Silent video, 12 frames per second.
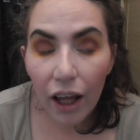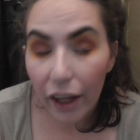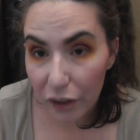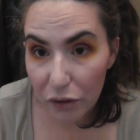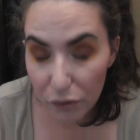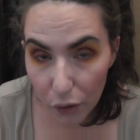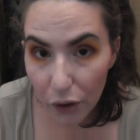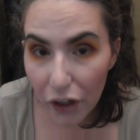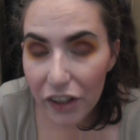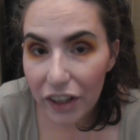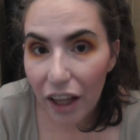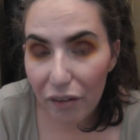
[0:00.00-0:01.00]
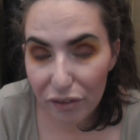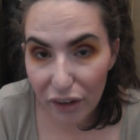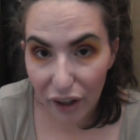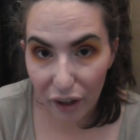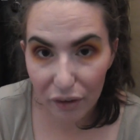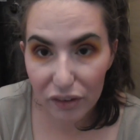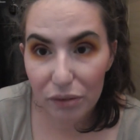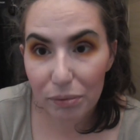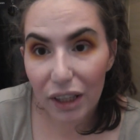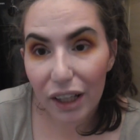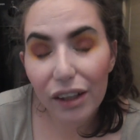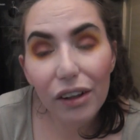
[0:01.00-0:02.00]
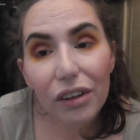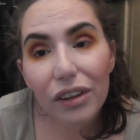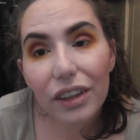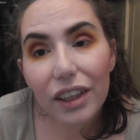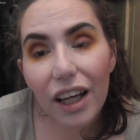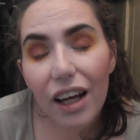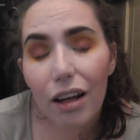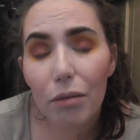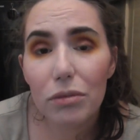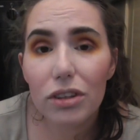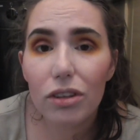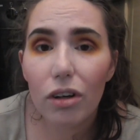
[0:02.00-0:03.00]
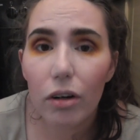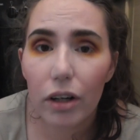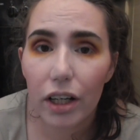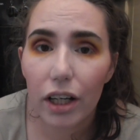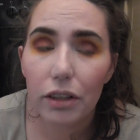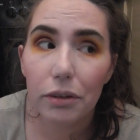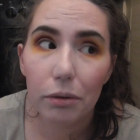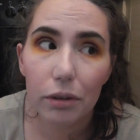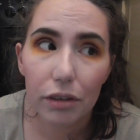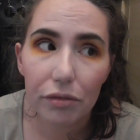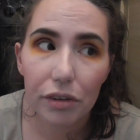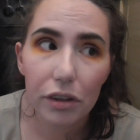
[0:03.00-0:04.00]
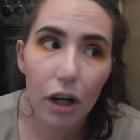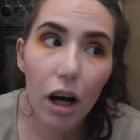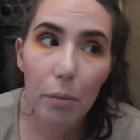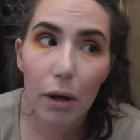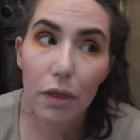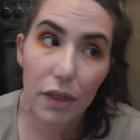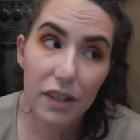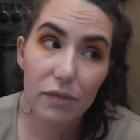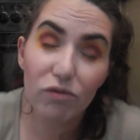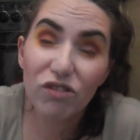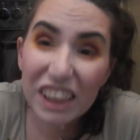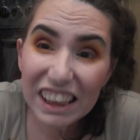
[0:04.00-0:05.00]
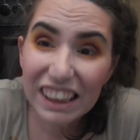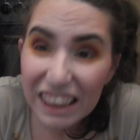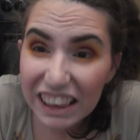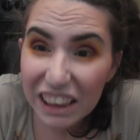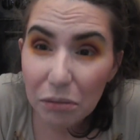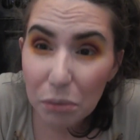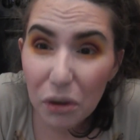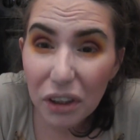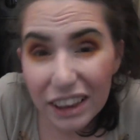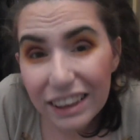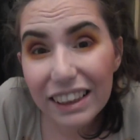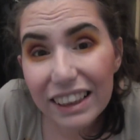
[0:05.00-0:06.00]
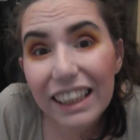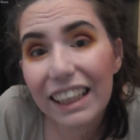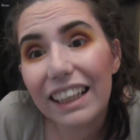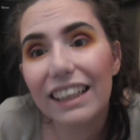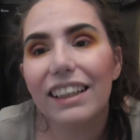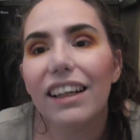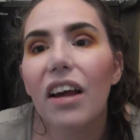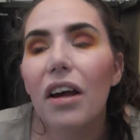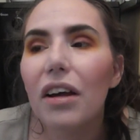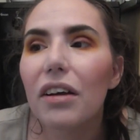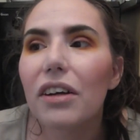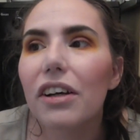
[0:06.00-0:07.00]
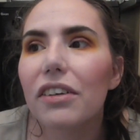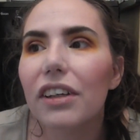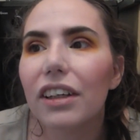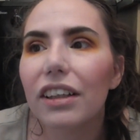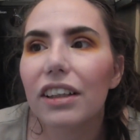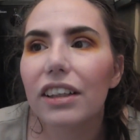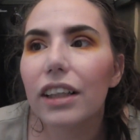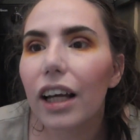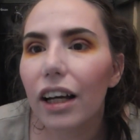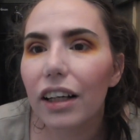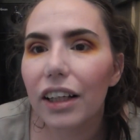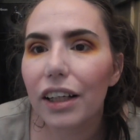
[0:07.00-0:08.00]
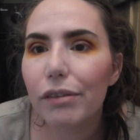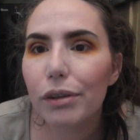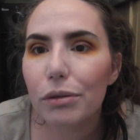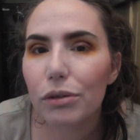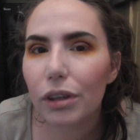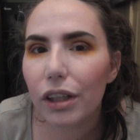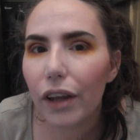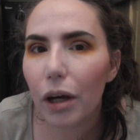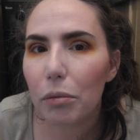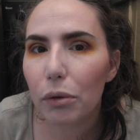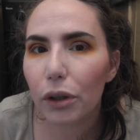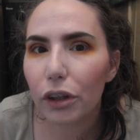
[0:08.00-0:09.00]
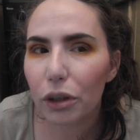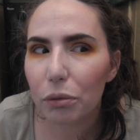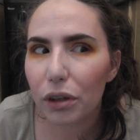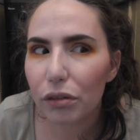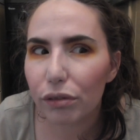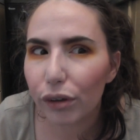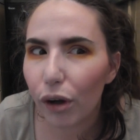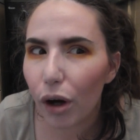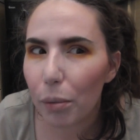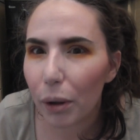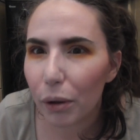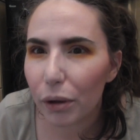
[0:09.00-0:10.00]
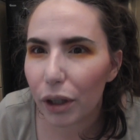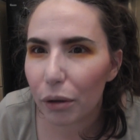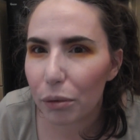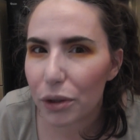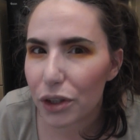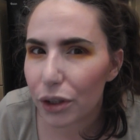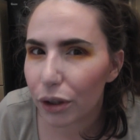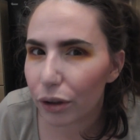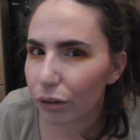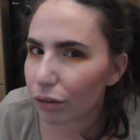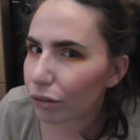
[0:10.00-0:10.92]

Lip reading: and you've already left the house and be like, oh yeah, I'm sorry, I totally forgot about this really important thing. It's like, yeah honey, if it was really that important you wouldn't have forgot about it now, would you?